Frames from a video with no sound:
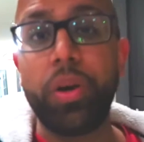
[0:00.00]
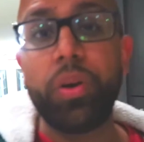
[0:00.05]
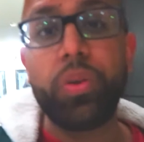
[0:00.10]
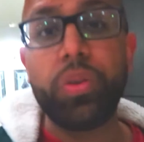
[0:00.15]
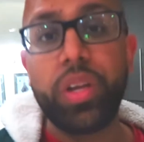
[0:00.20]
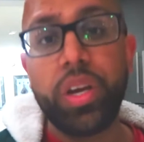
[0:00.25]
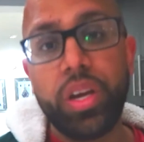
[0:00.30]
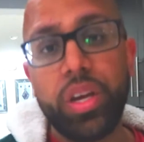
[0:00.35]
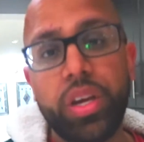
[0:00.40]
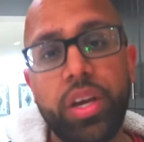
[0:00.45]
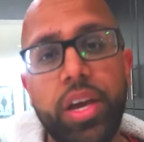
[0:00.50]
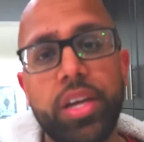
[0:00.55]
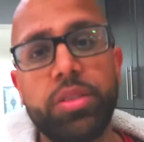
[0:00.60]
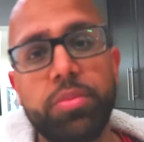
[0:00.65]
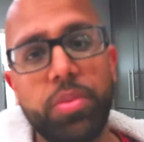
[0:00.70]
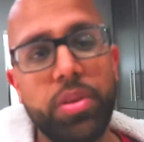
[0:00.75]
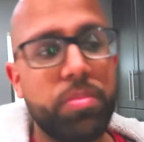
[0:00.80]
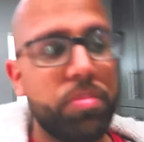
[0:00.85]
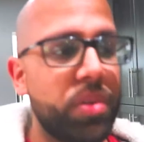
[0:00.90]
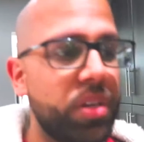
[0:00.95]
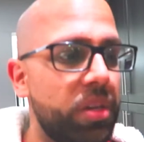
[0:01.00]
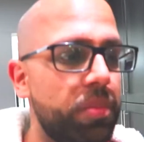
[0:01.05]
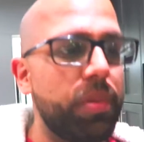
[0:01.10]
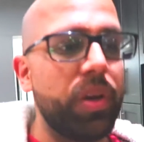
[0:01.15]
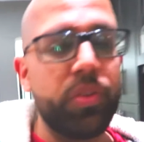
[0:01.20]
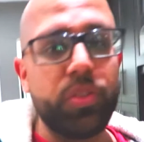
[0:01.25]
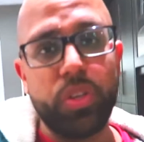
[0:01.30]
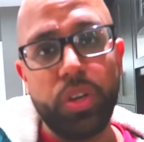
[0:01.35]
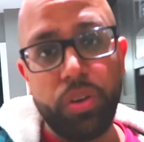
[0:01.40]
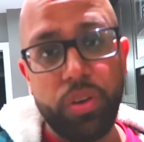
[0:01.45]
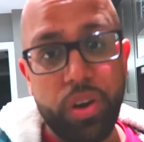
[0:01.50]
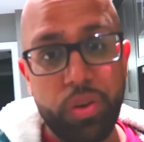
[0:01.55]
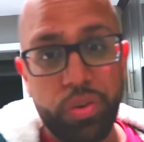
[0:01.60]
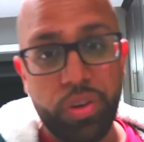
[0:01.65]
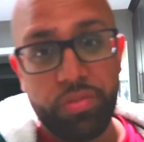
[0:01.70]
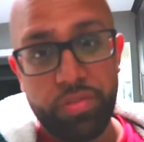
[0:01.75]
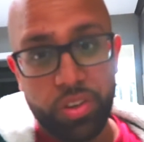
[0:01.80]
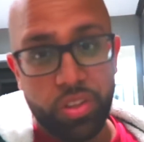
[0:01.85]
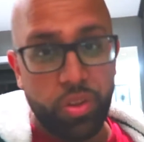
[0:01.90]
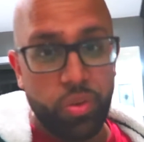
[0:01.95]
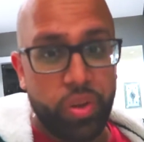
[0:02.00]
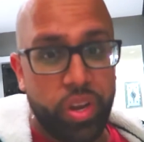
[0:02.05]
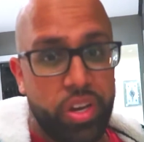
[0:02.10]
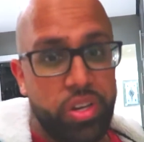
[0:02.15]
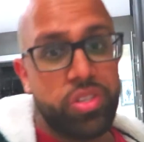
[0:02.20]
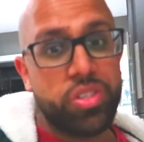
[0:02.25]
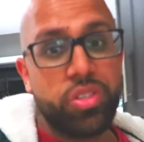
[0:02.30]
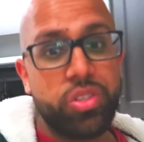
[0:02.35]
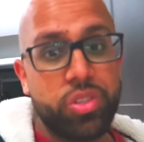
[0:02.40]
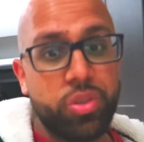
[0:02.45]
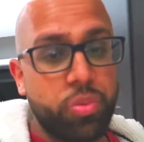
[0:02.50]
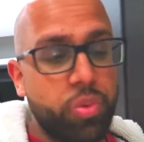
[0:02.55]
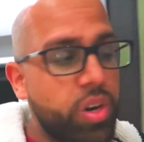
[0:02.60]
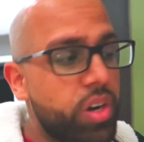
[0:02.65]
My whole day has been me bouncing around different locations to